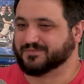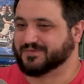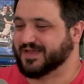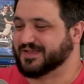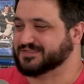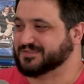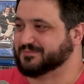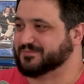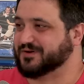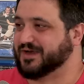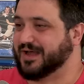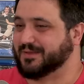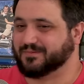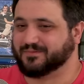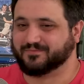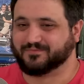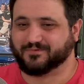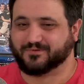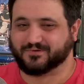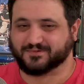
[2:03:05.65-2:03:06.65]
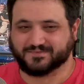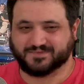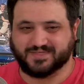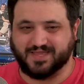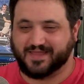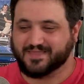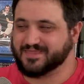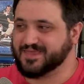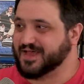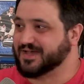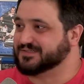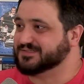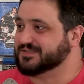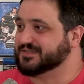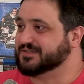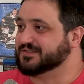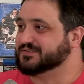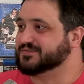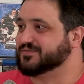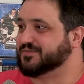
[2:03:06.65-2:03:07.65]
That's a problem for
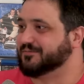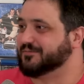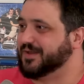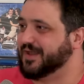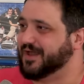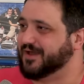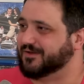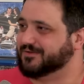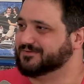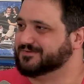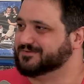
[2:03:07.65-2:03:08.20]
10,000 years from now.